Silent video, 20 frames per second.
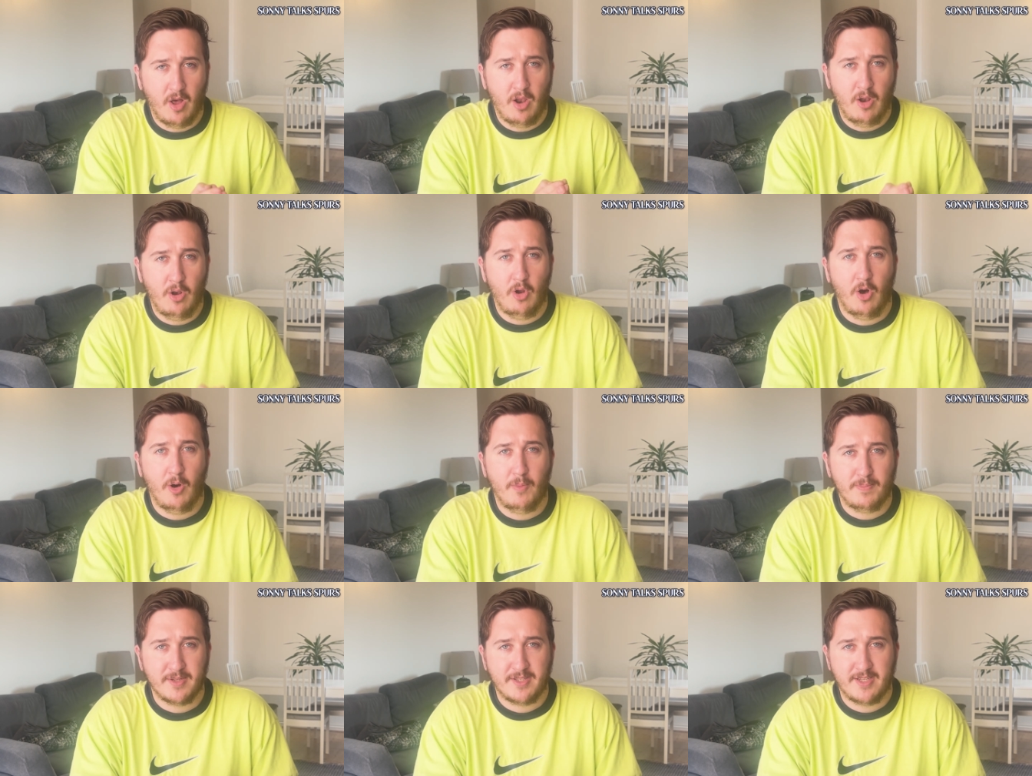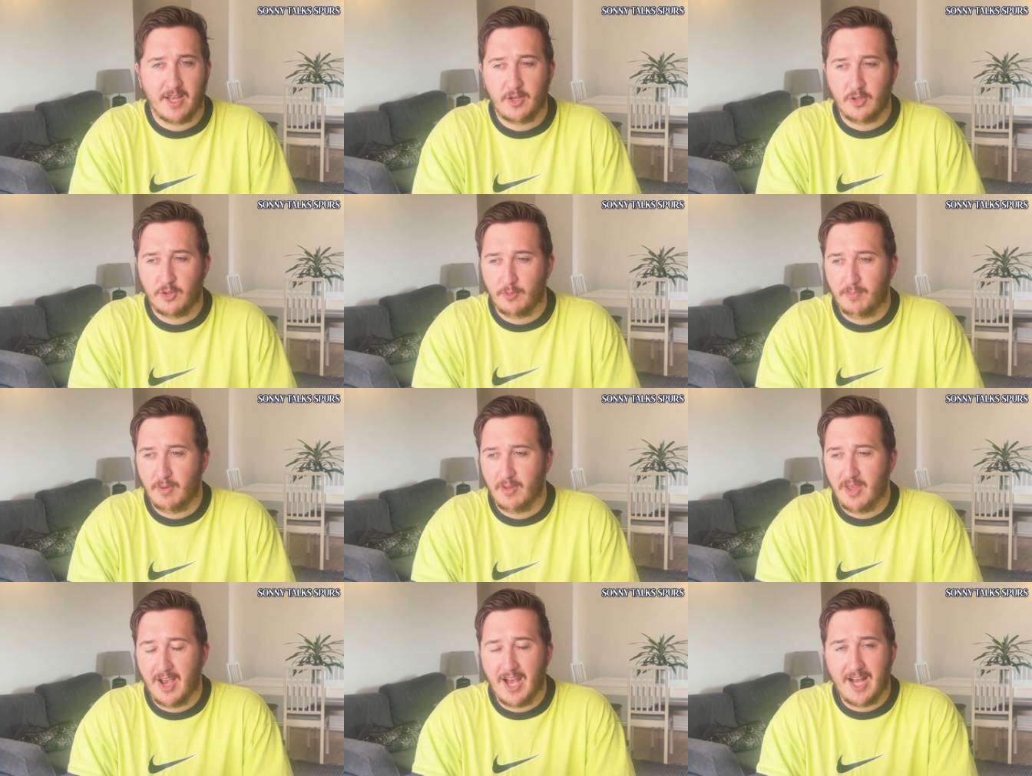a lot of potential.
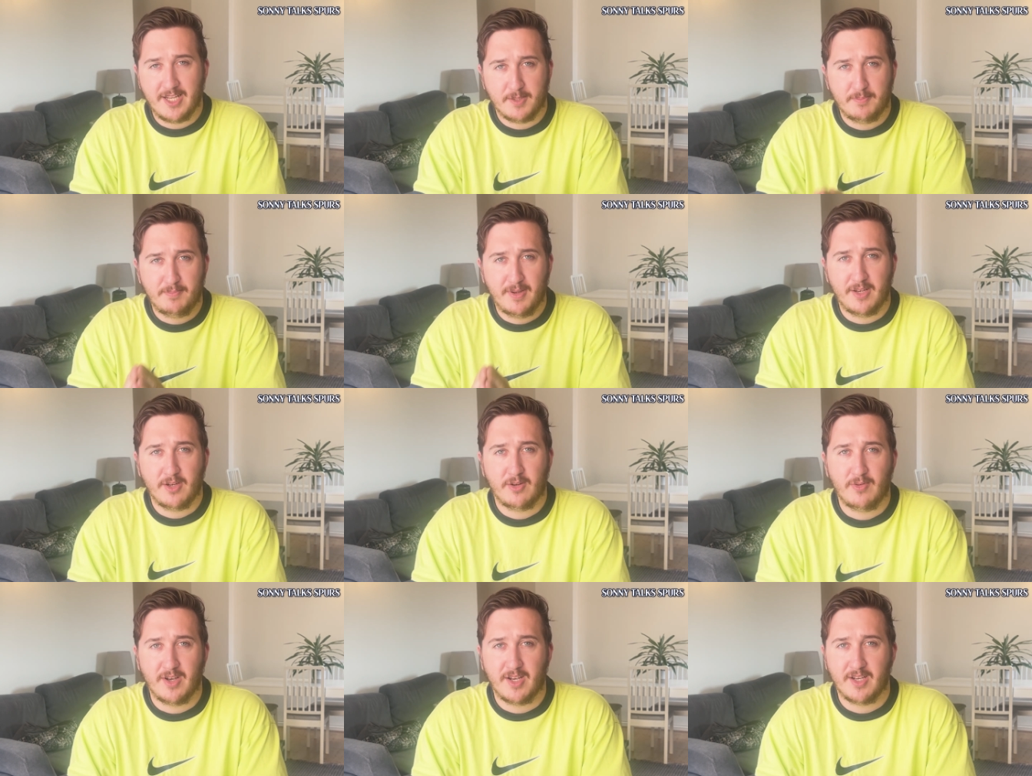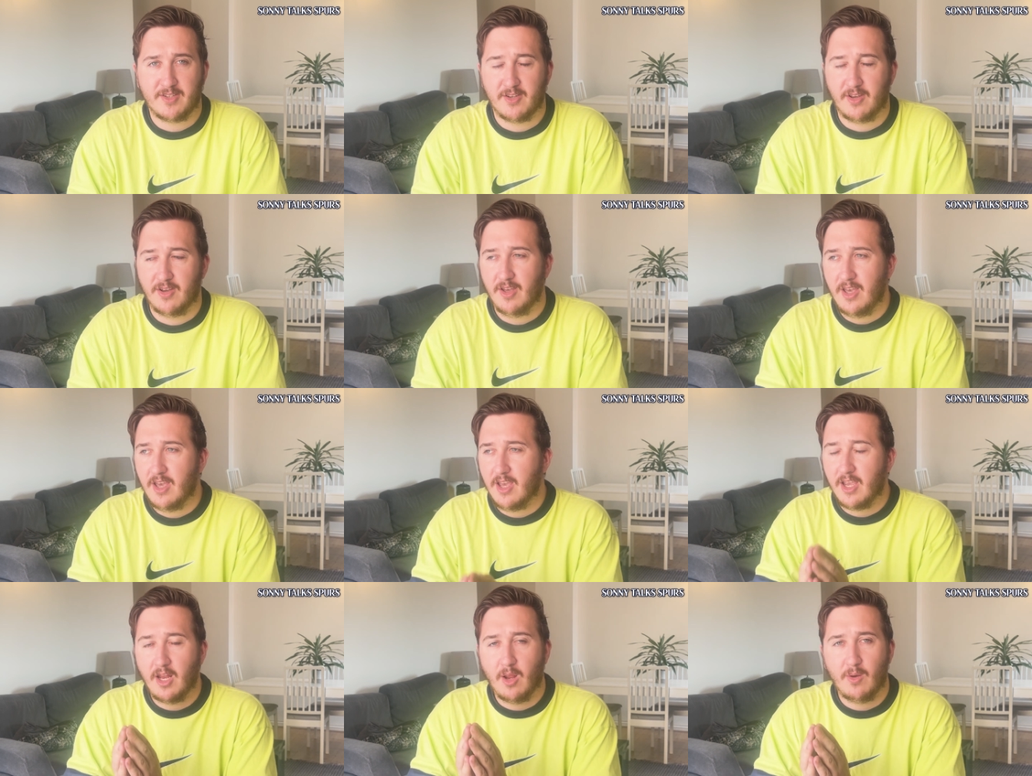But there has been critics that,
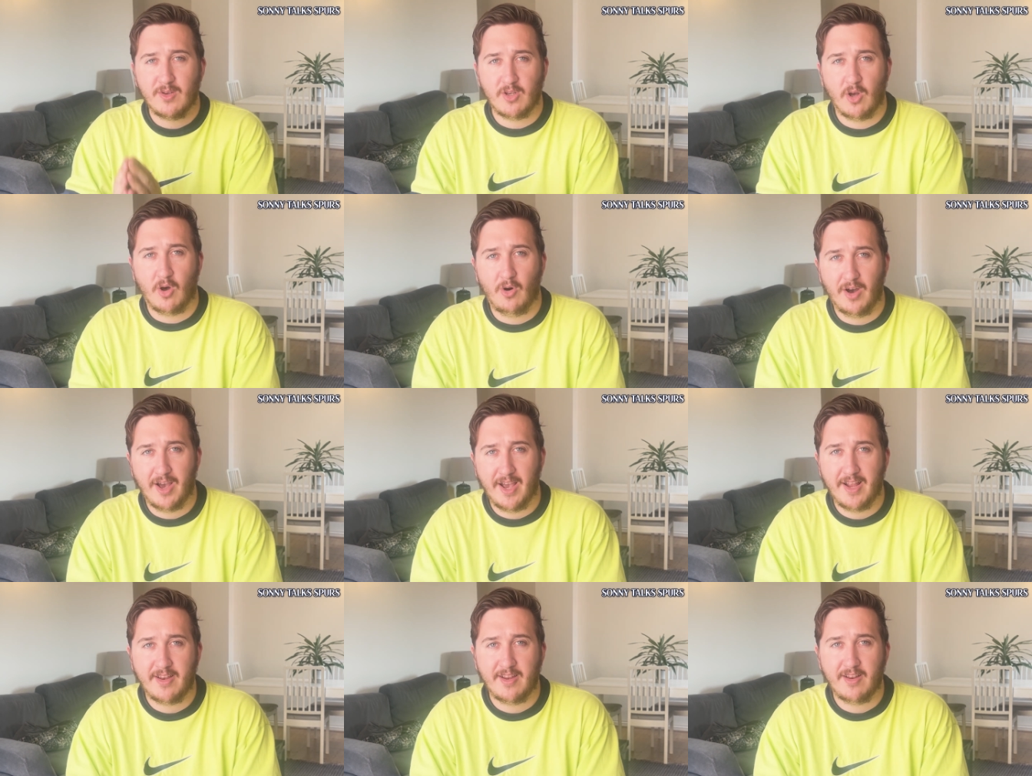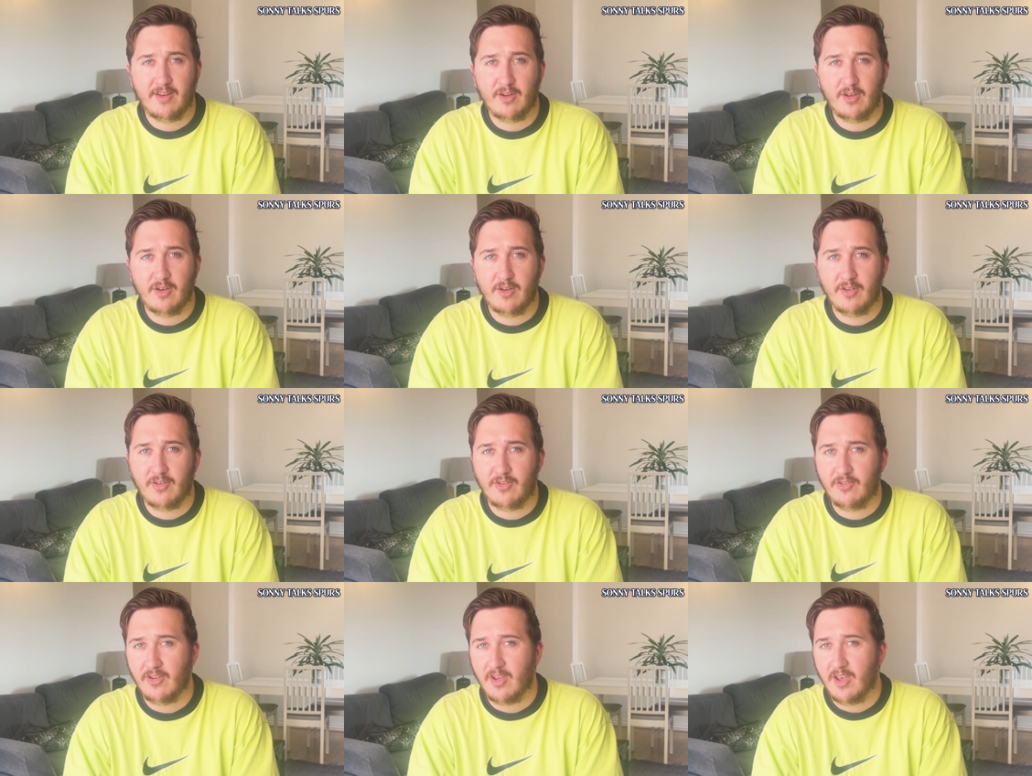you know, his
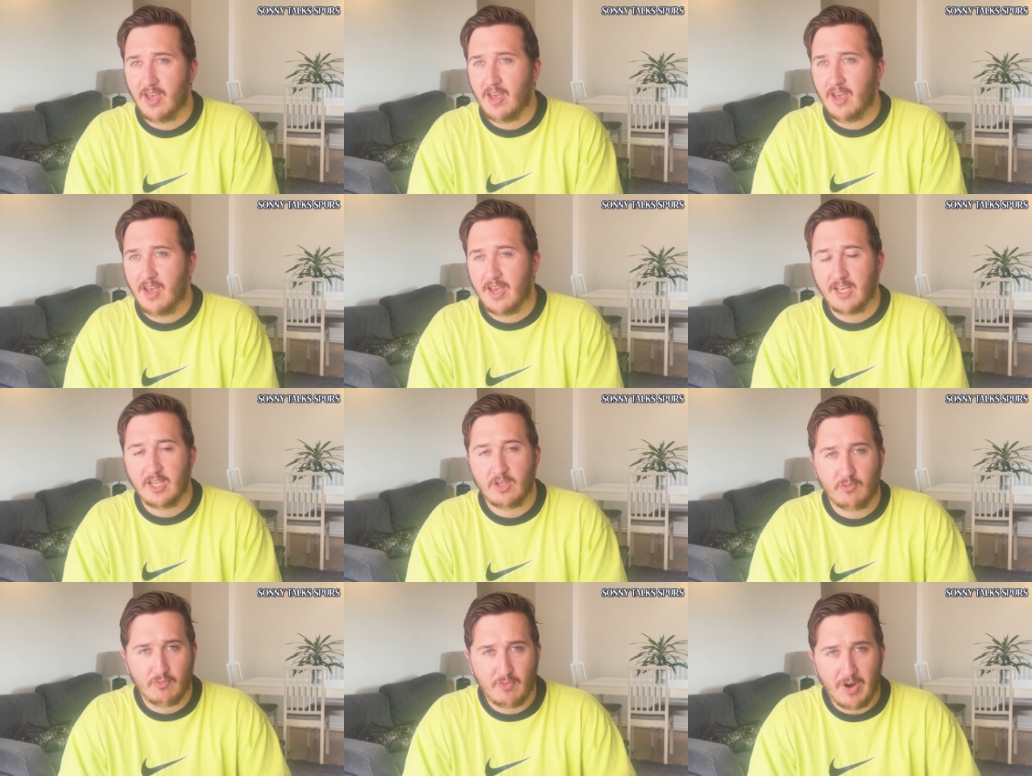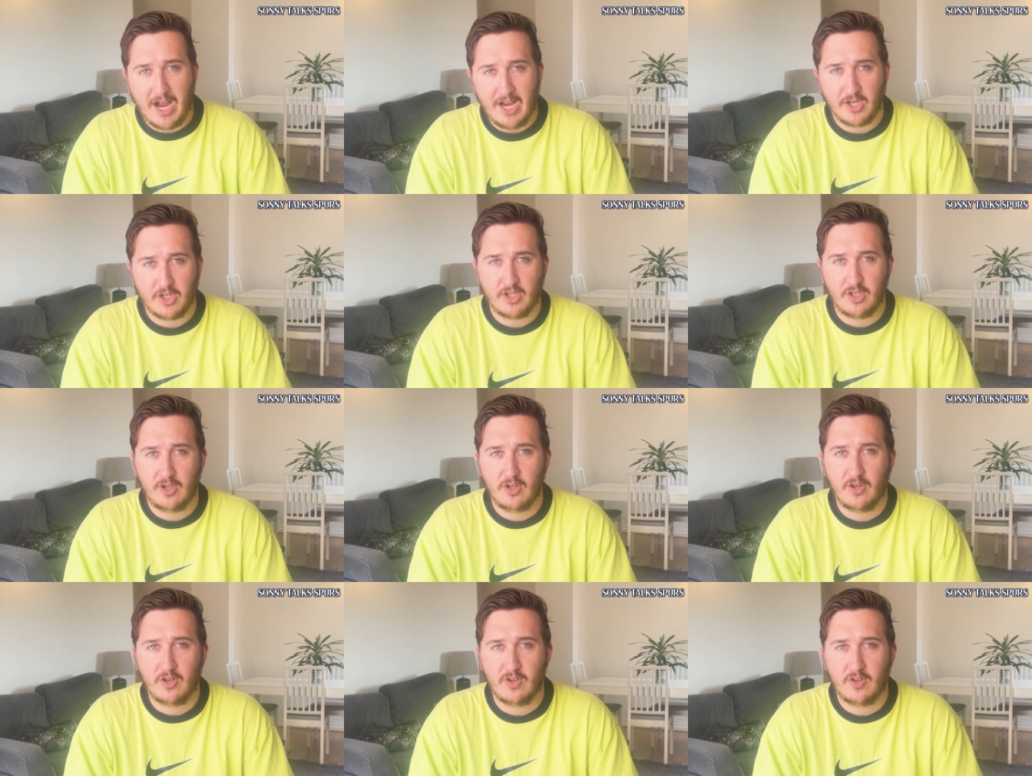hot-headedness, his
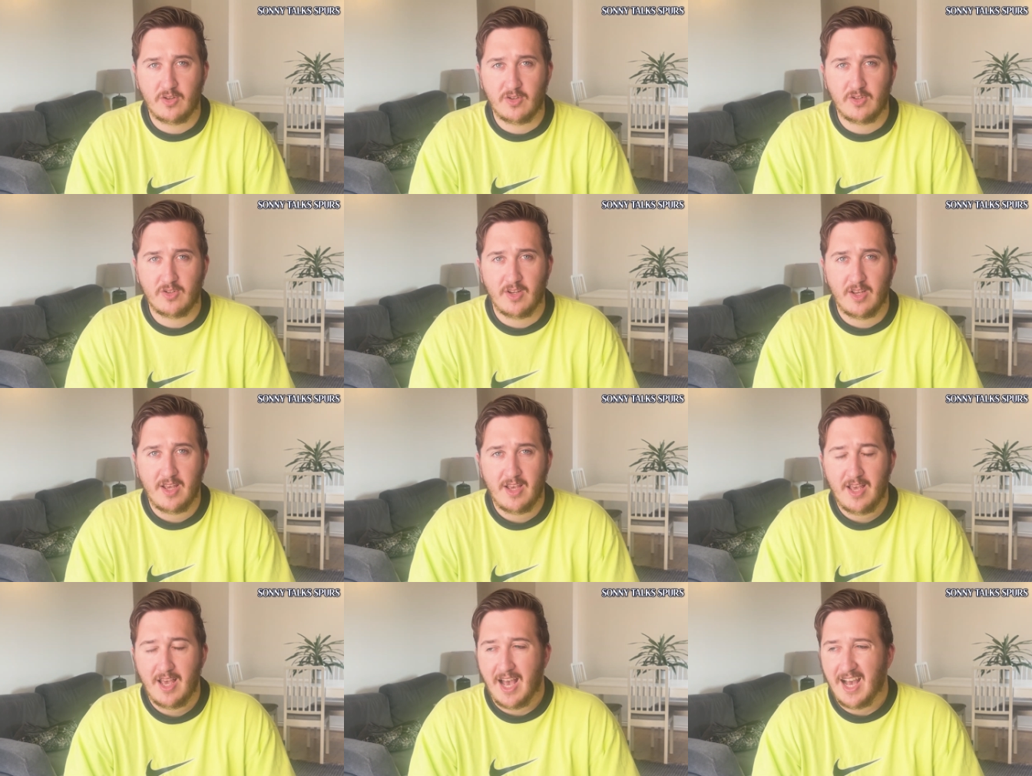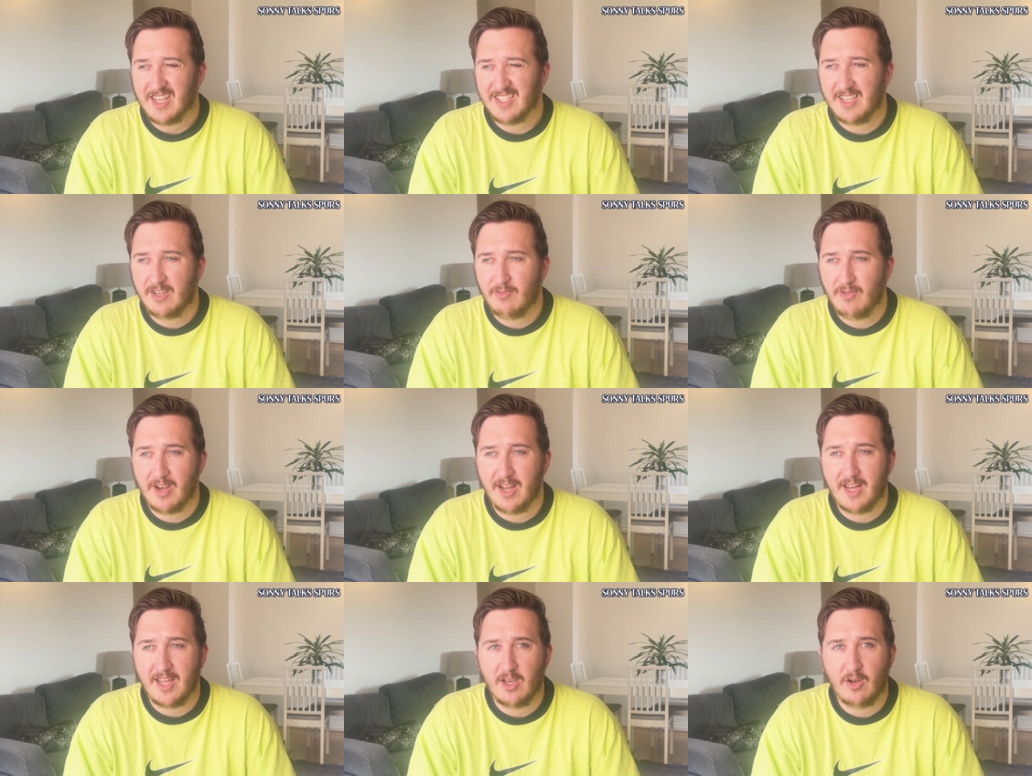rashness. Has he
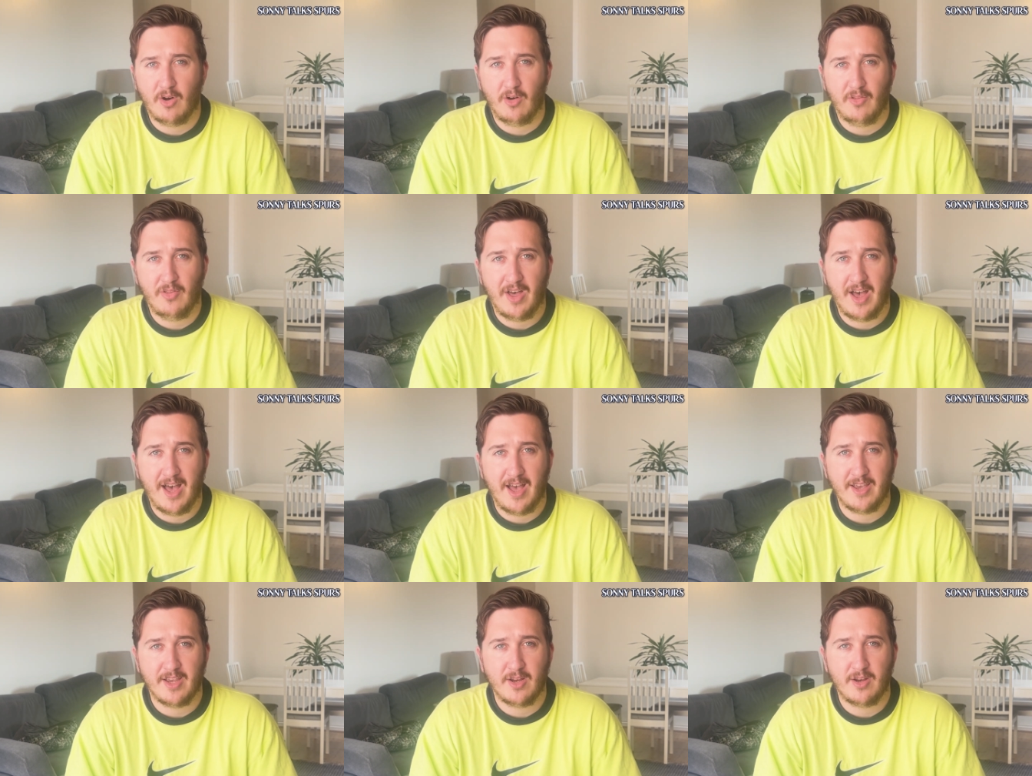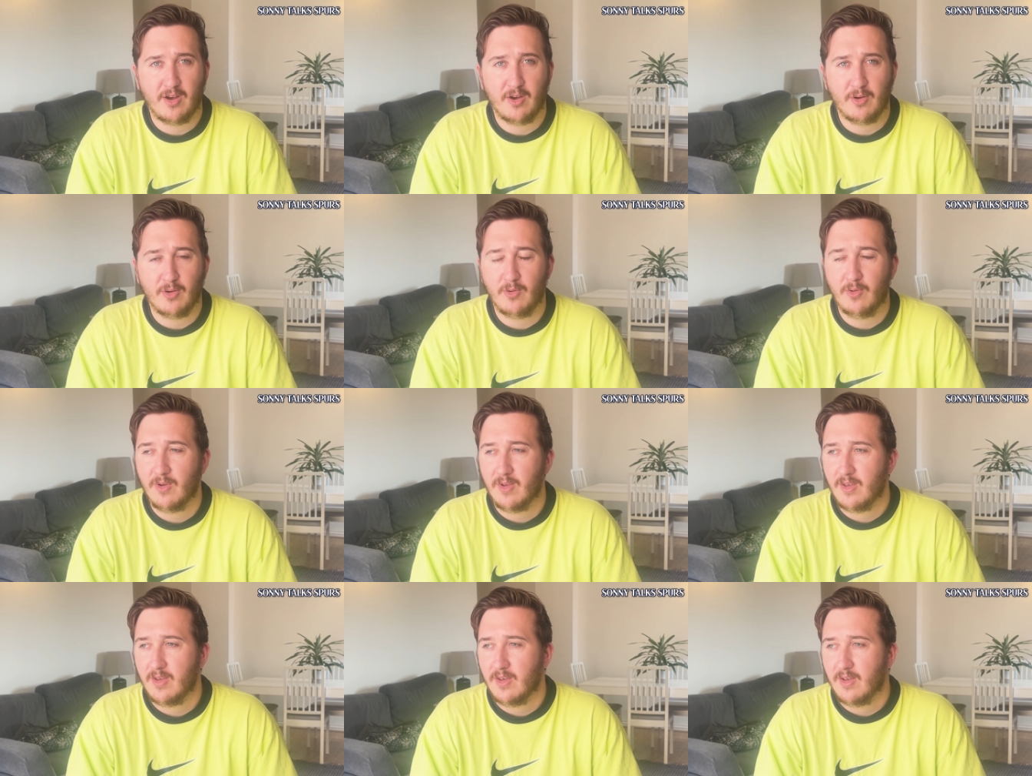really got that, you know,